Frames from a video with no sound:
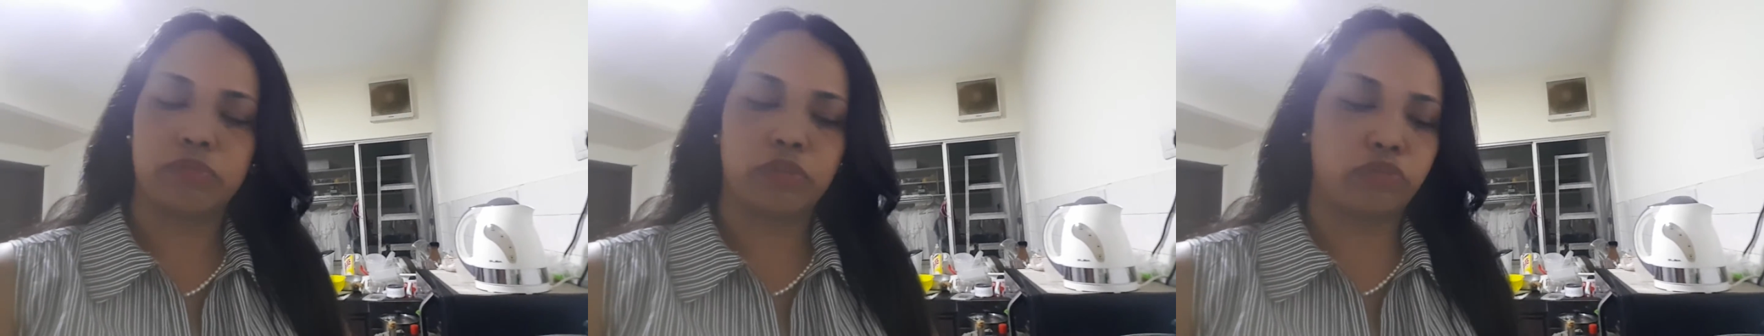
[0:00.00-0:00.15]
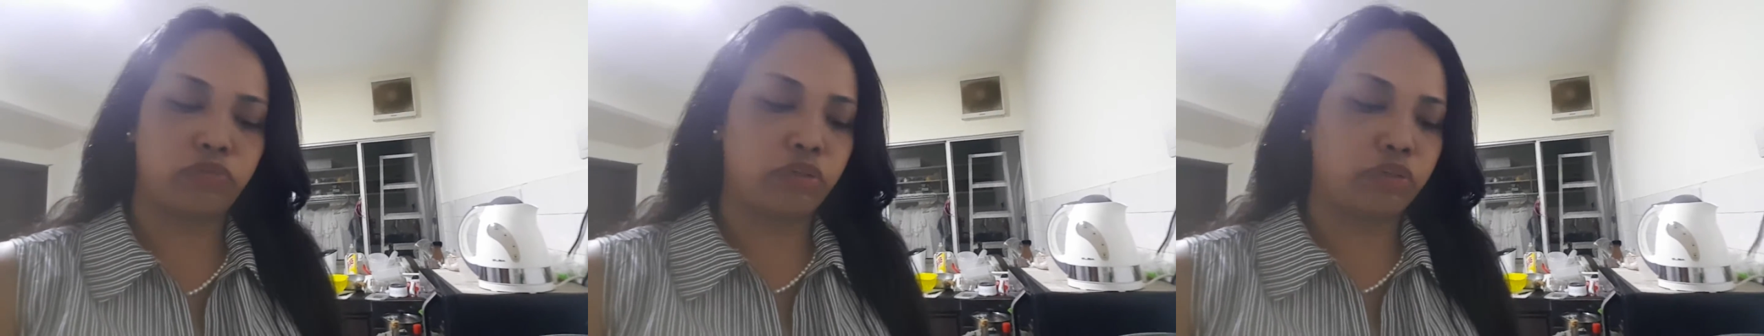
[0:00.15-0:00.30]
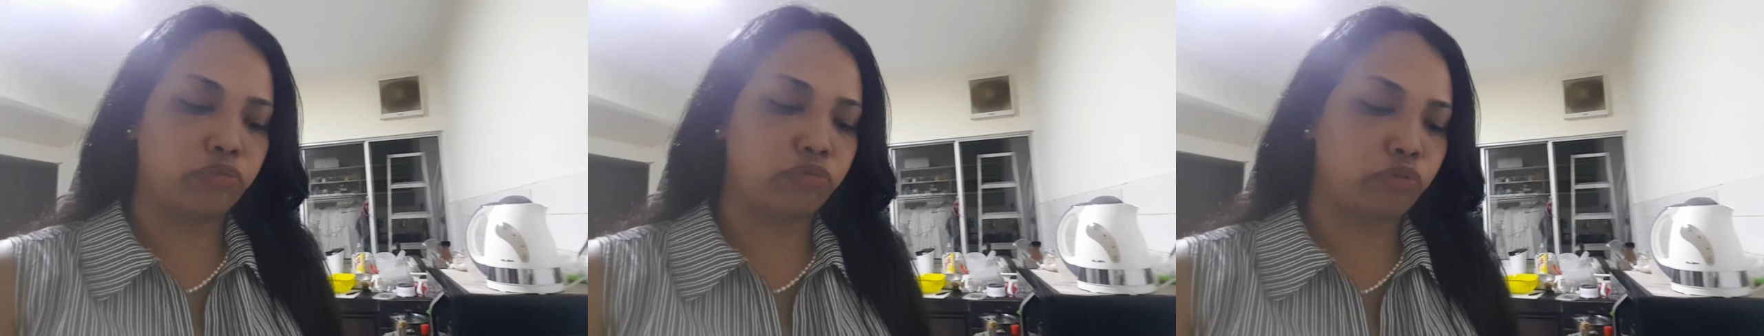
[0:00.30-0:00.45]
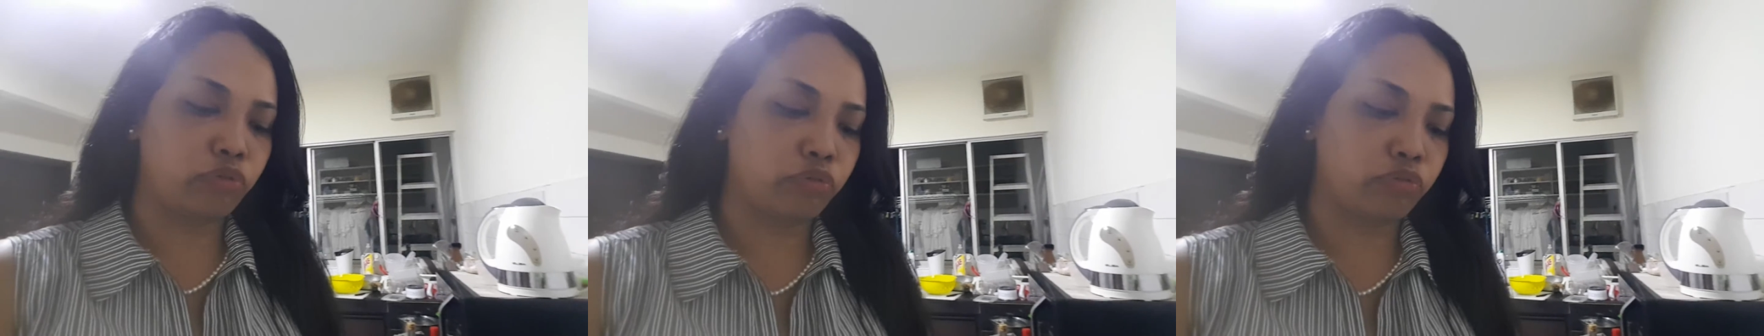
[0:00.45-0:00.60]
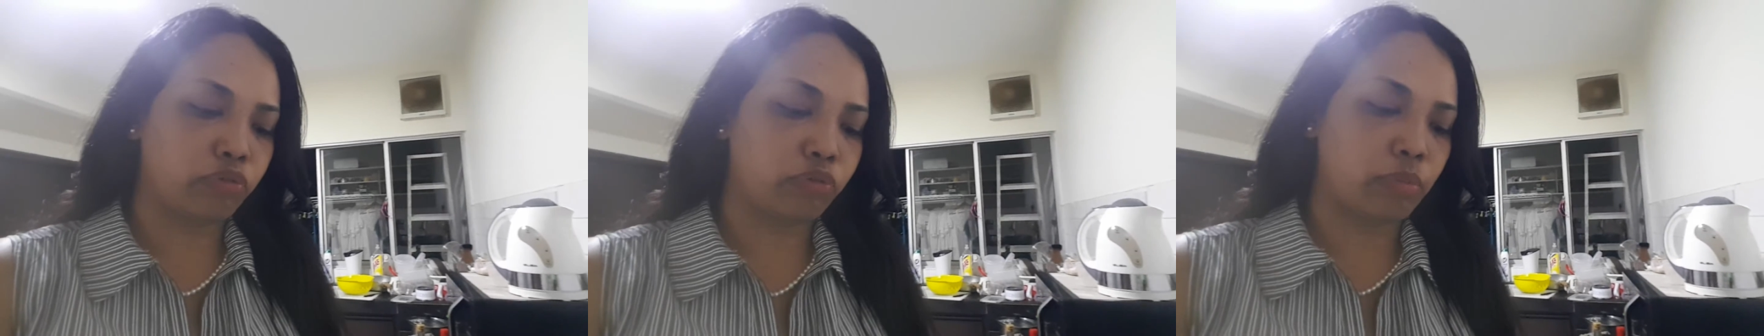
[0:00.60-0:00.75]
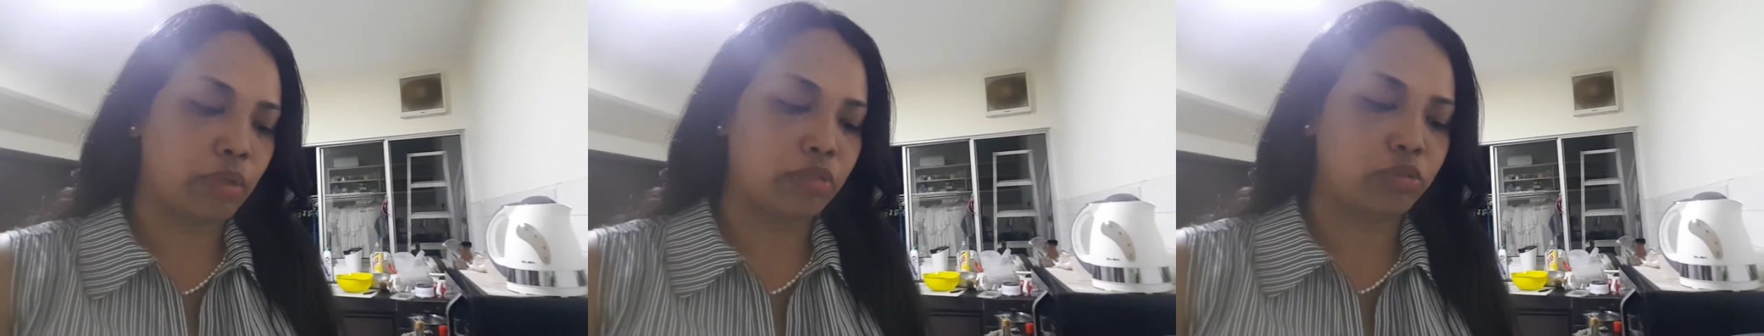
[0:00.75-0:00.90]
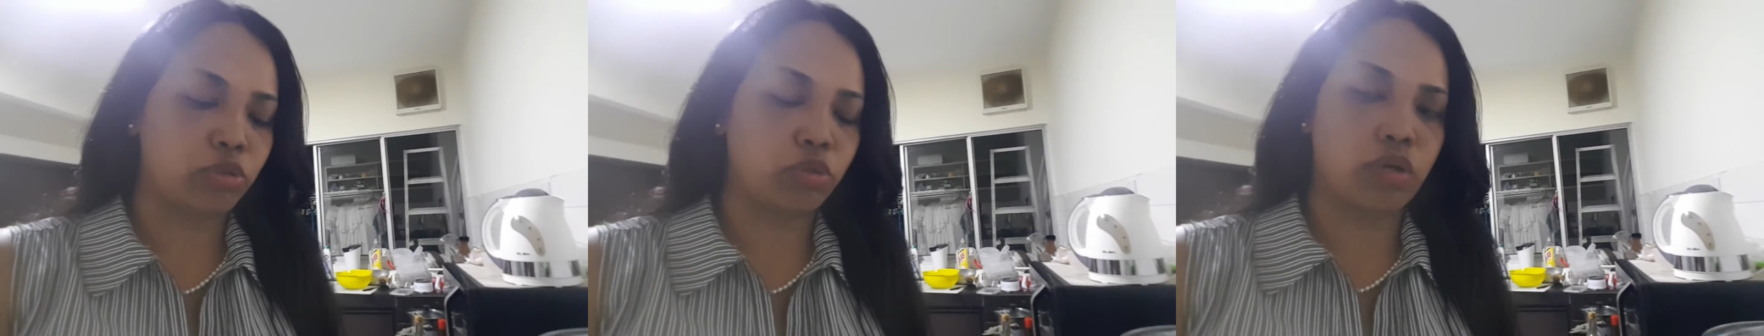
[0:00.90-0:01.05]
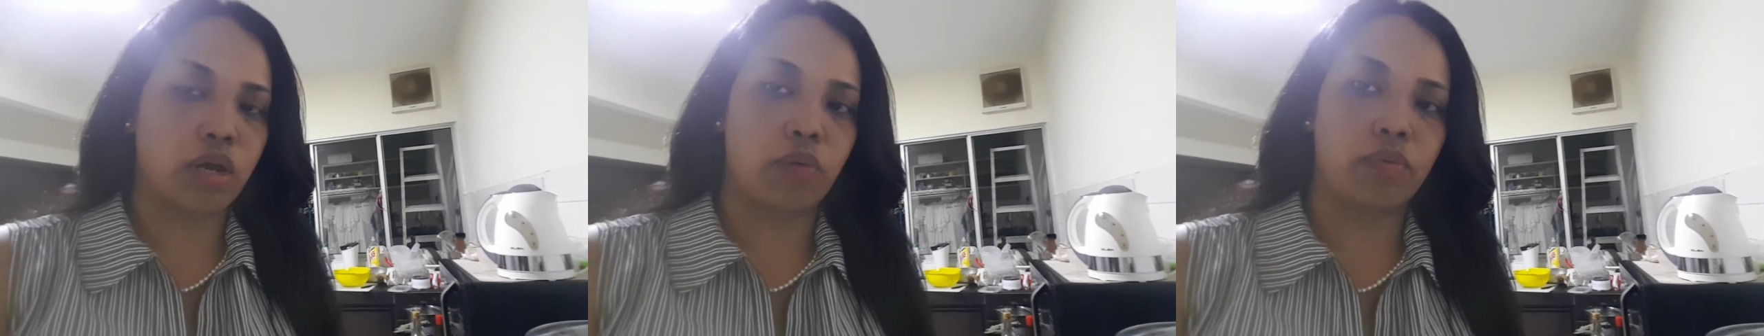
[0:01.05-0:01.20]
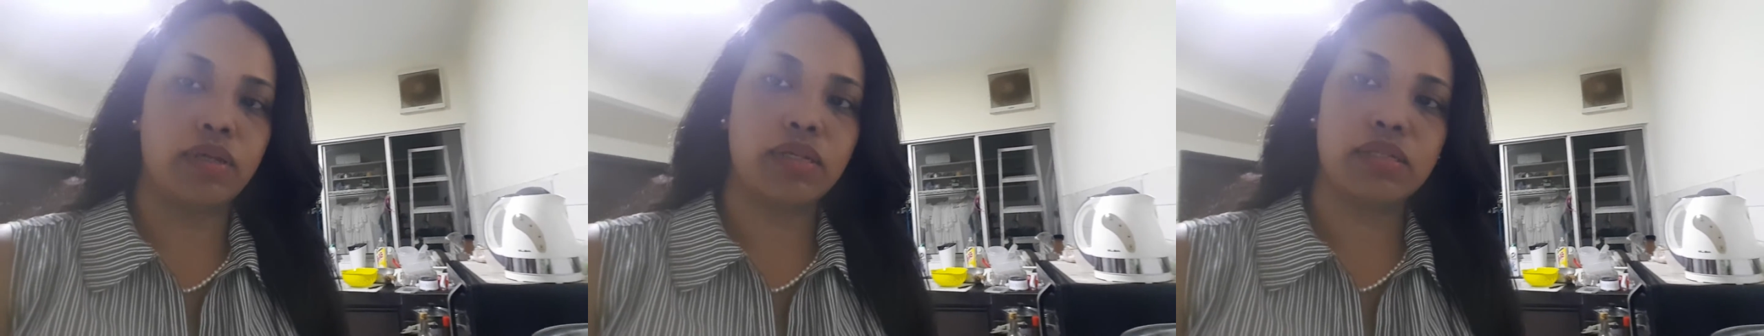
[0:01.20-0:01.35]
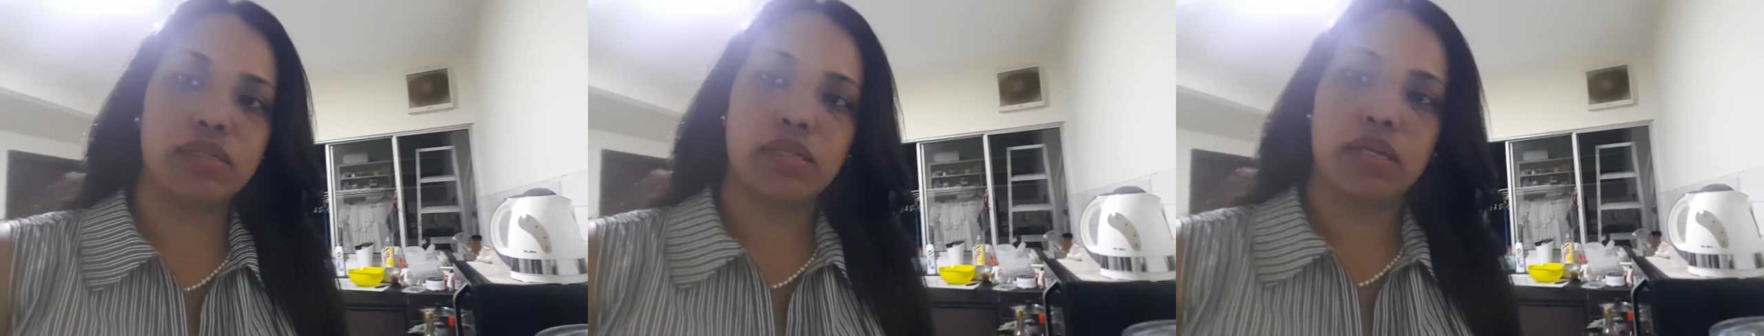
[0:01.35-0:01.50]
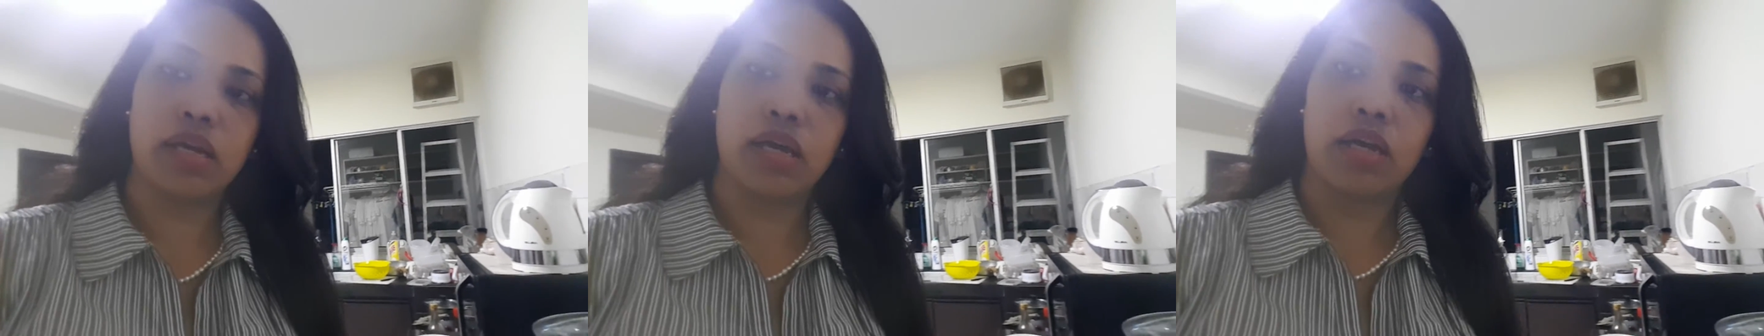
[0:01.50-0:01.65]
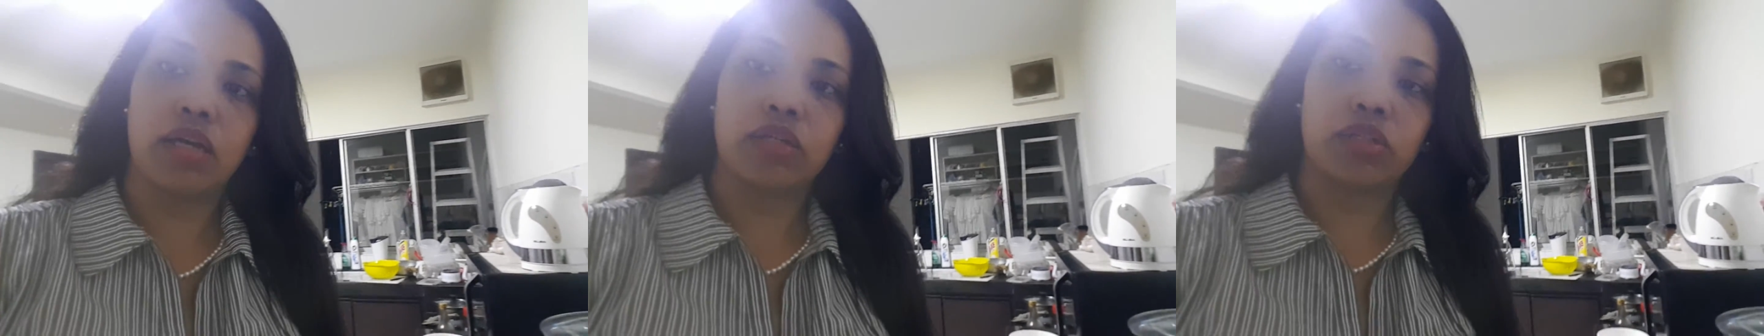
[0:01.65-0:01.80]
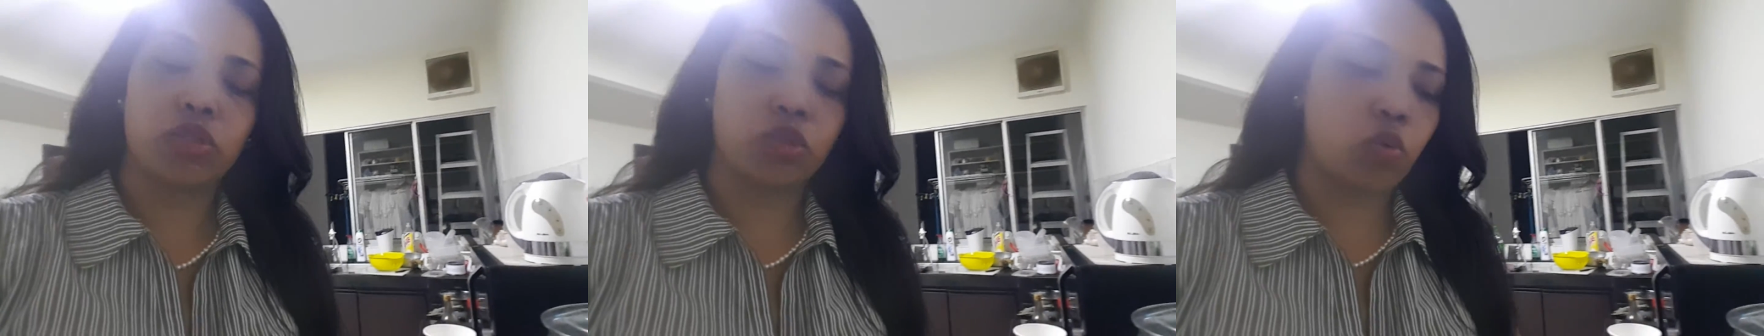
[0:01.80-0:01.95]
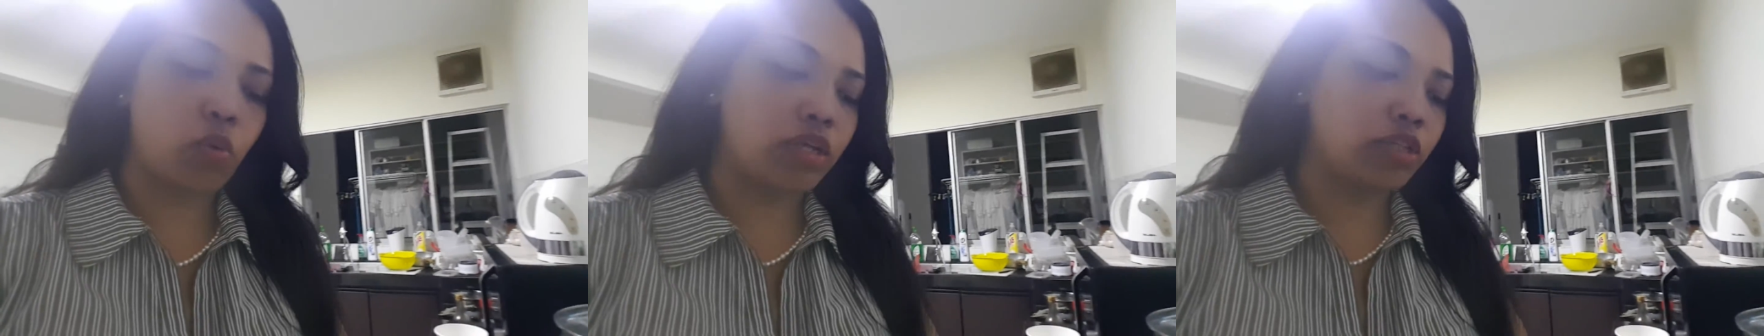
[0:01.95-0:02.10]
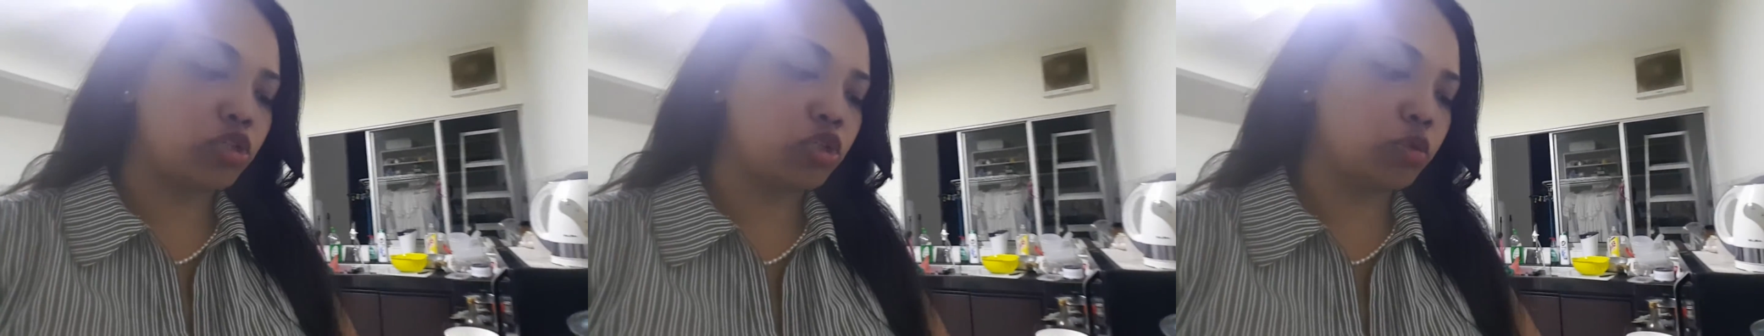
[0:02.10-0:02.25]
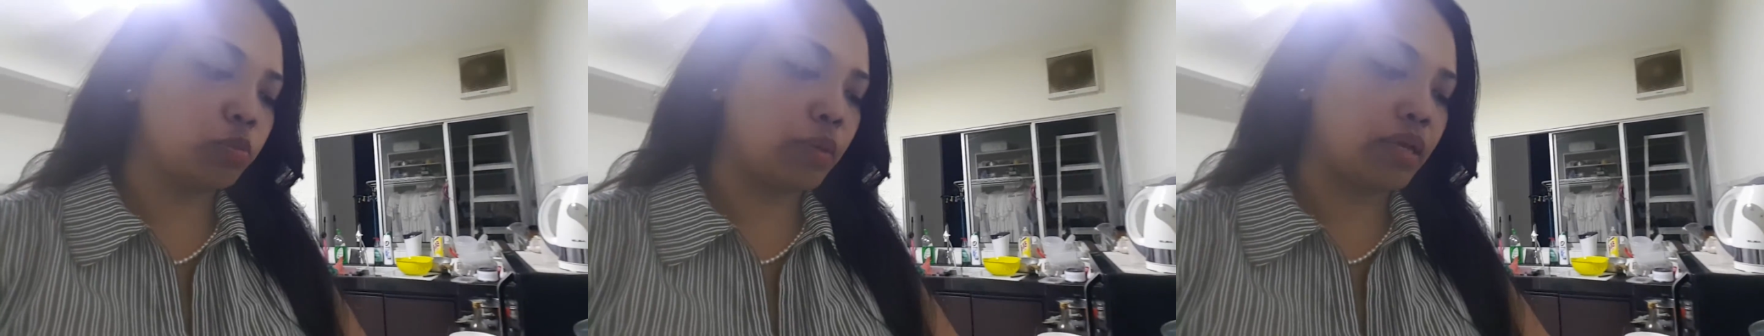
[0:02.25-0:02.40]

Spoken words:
you feel full for about 2 hours. So once you